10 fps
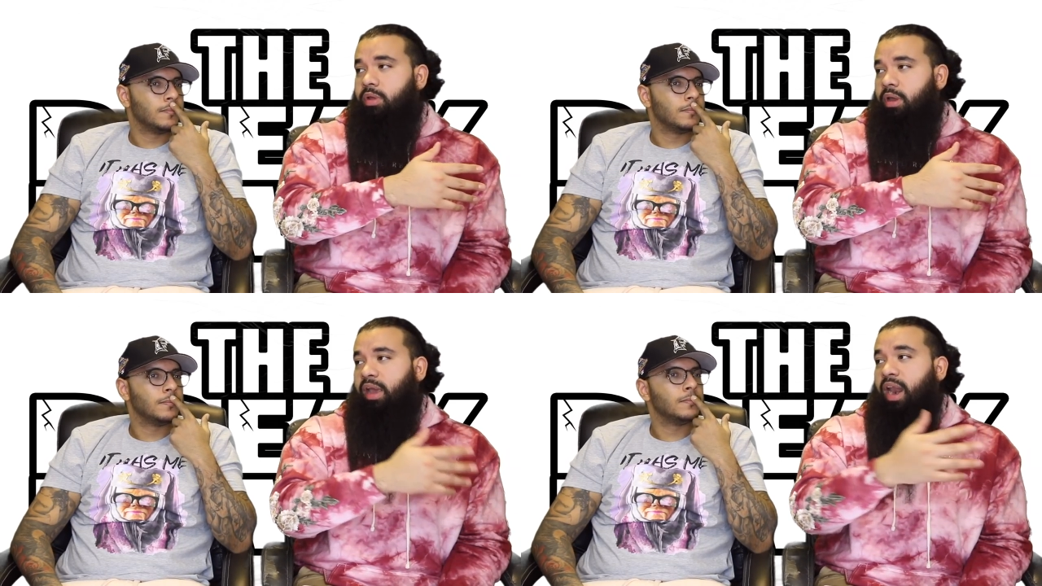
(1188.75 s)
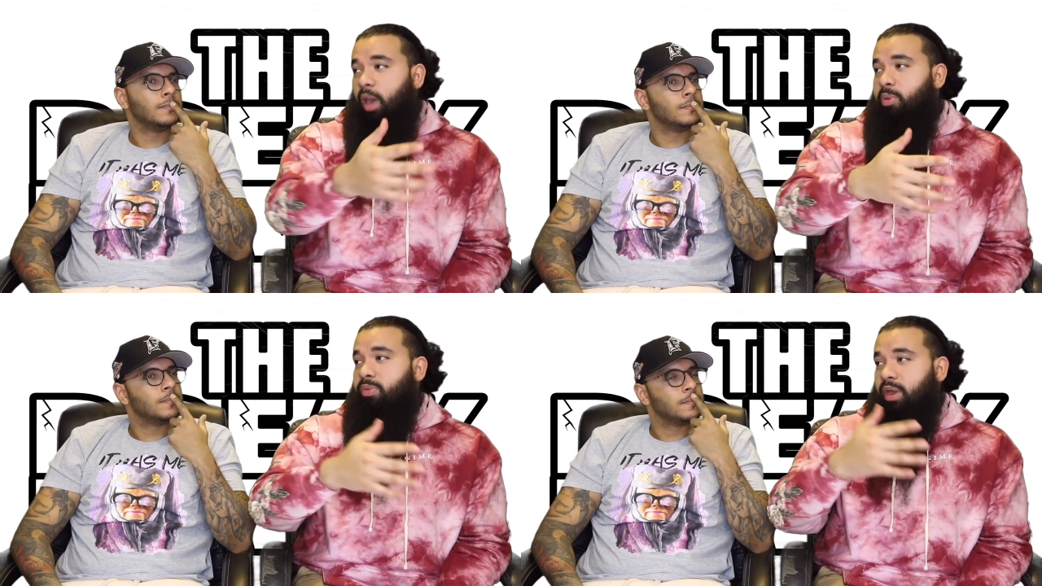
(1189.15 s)
Speaker 1: Like a lot
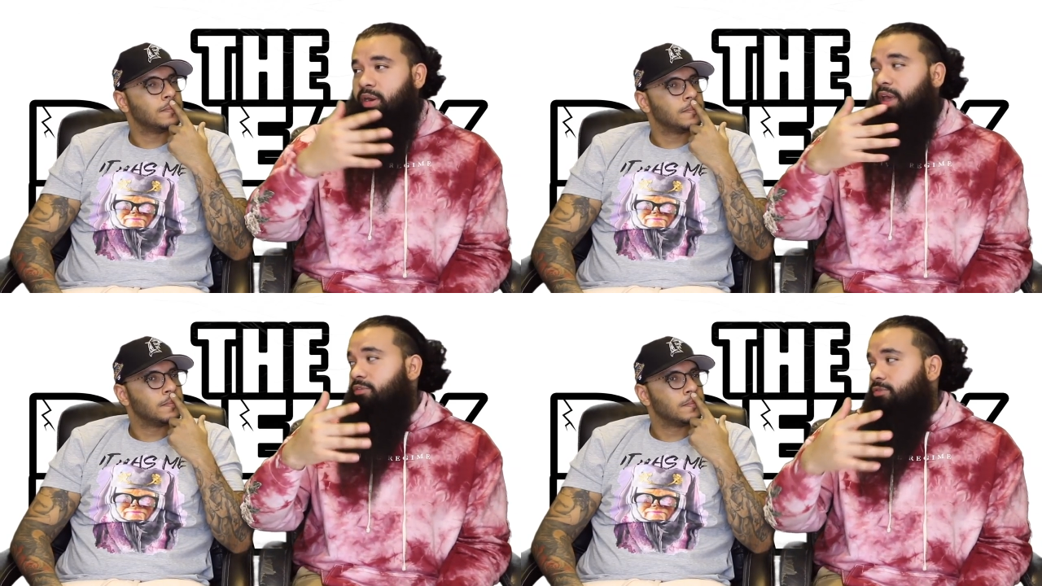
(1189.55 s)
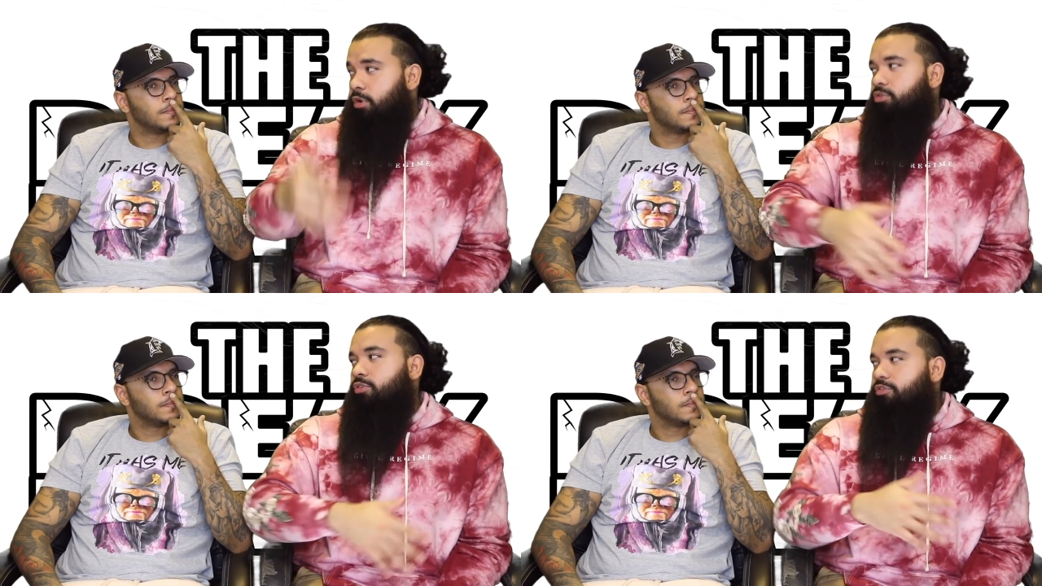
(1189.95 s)
of people that are like
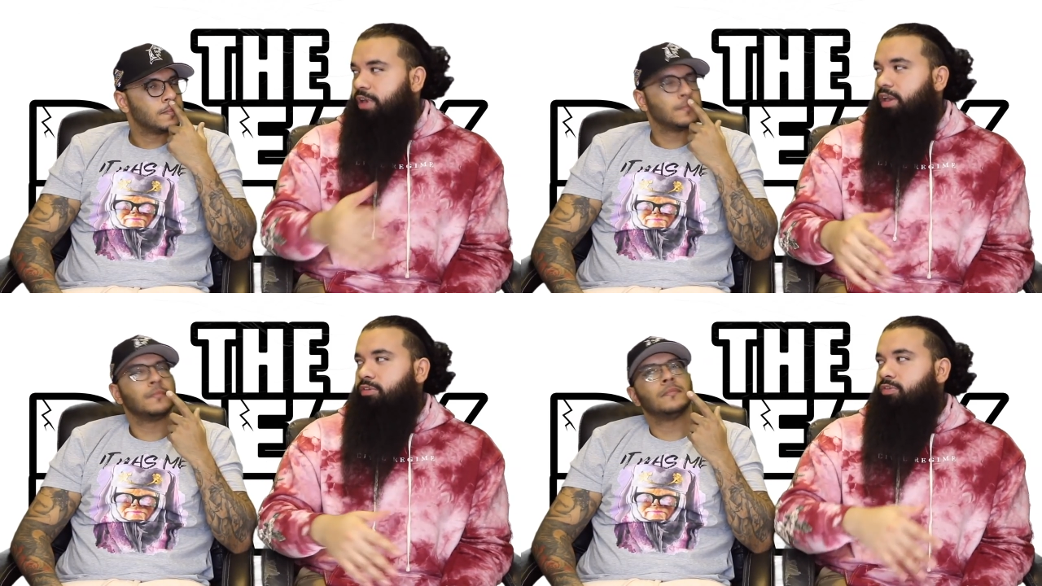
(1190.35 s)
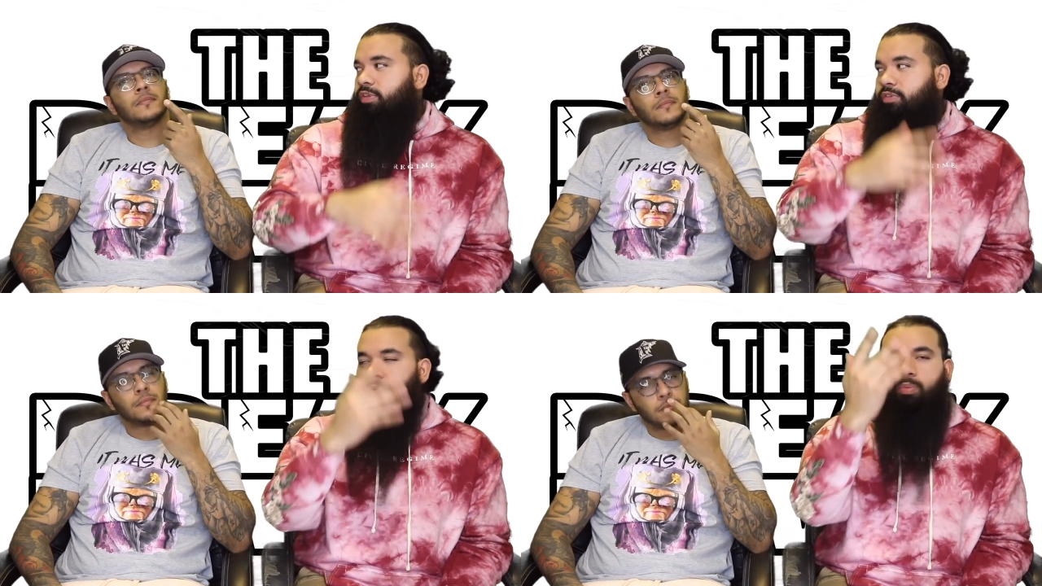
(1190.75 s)
Virgil fans
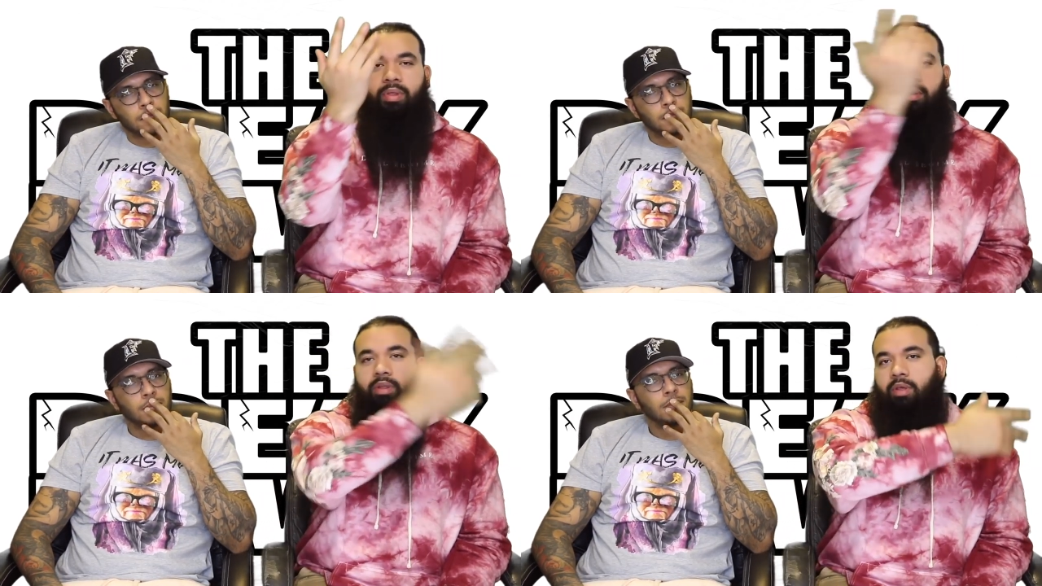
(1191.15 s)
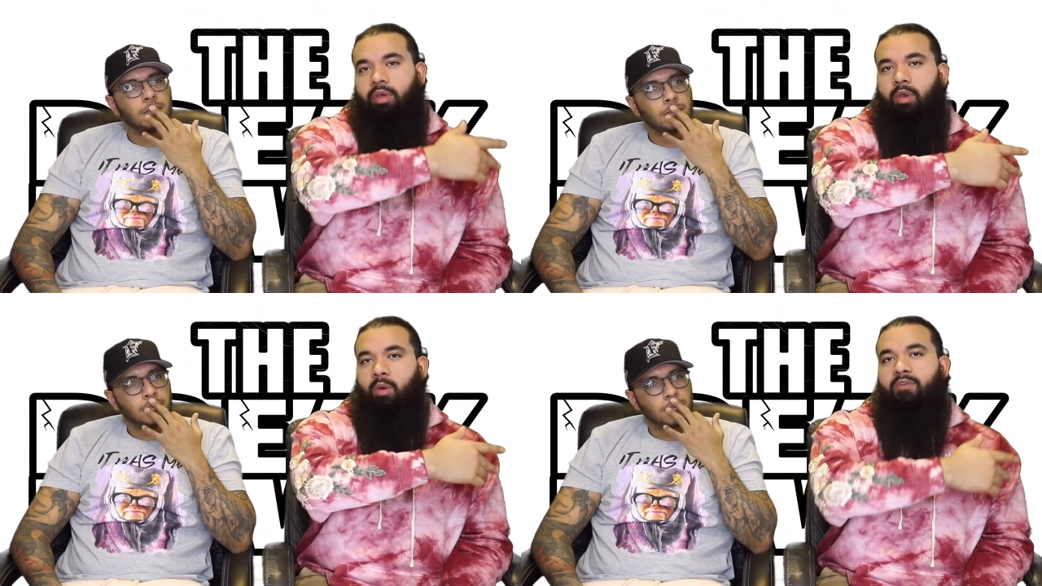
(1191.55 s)
since he's been
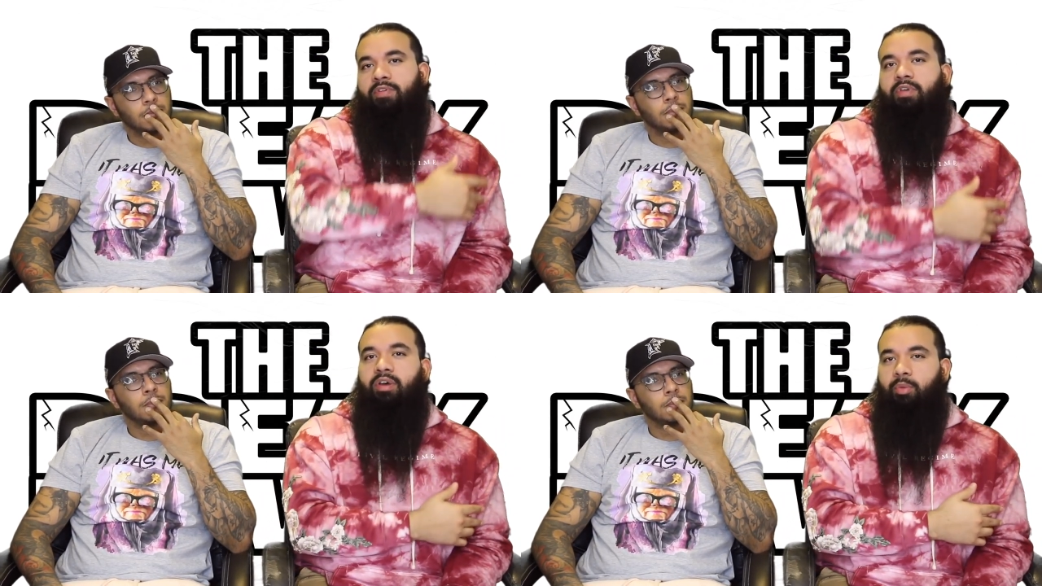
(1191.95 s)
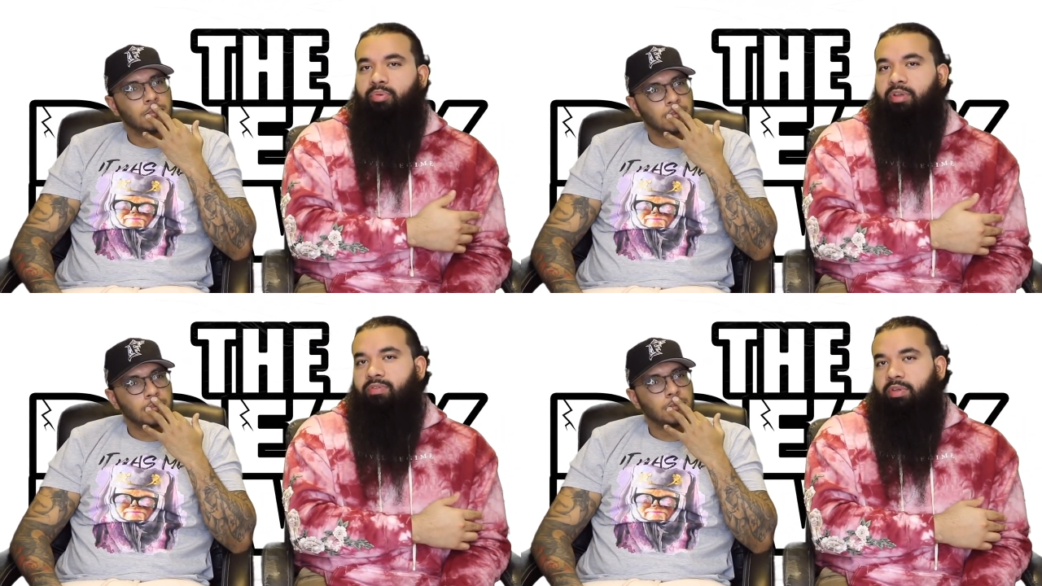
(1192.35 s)
with his other
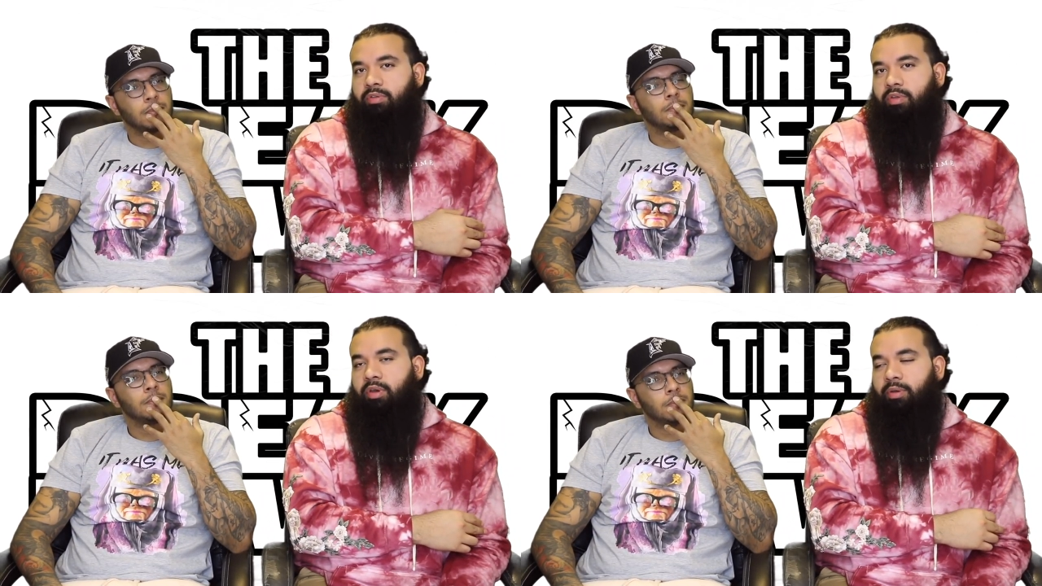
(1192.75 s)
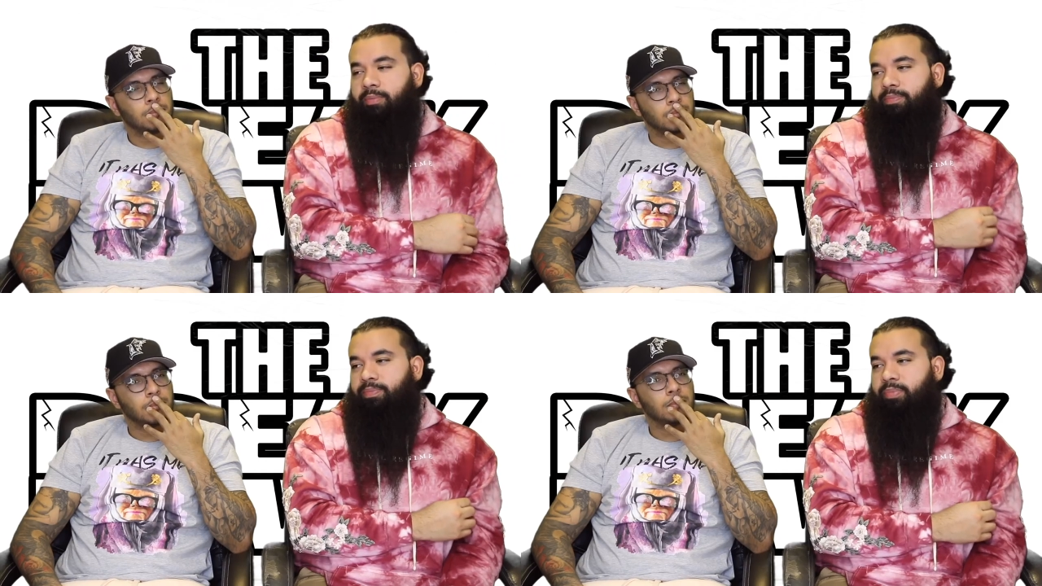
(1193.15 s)
previous
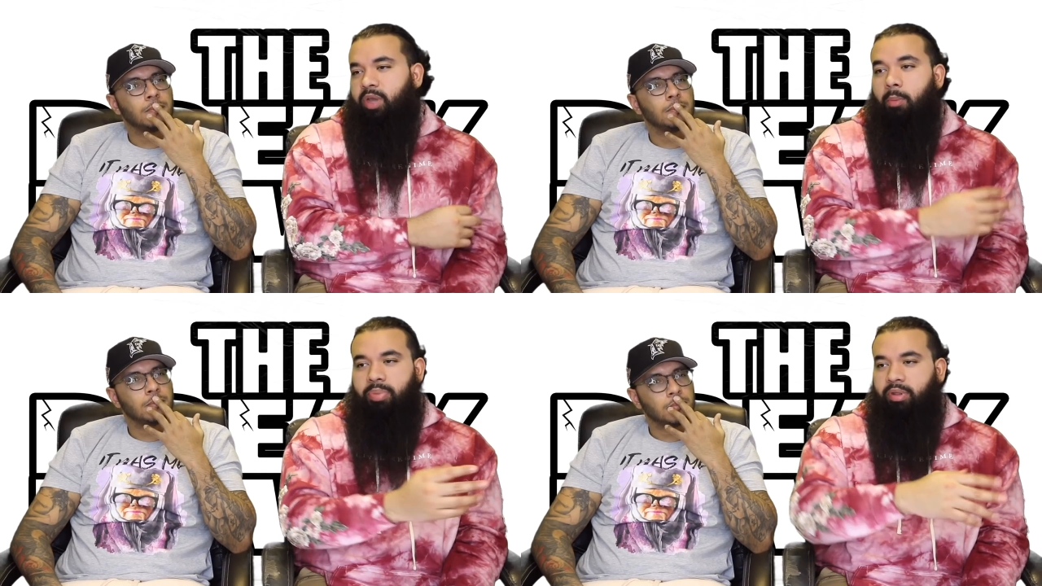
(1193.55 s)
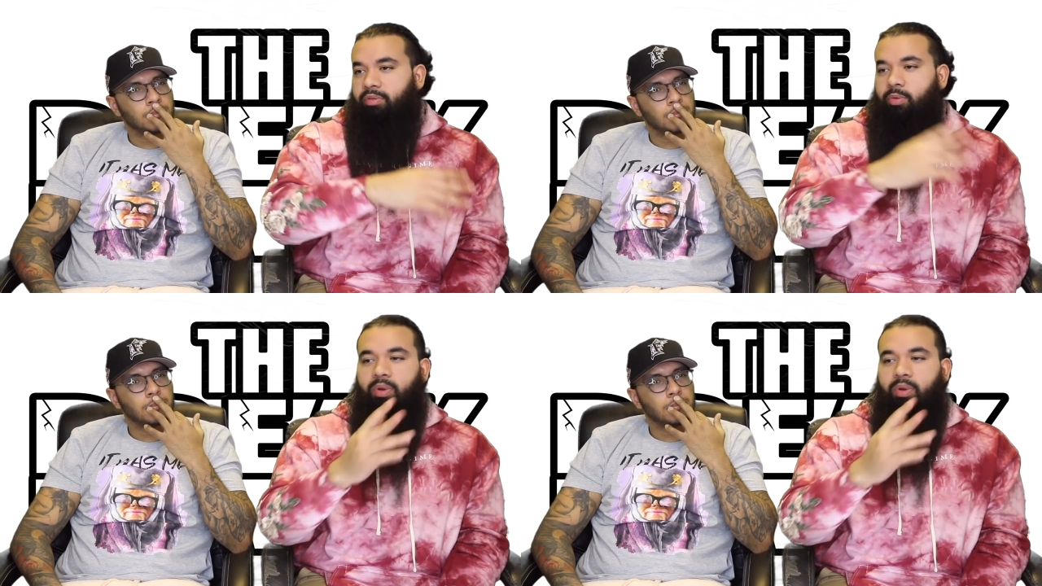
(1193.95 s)
companies or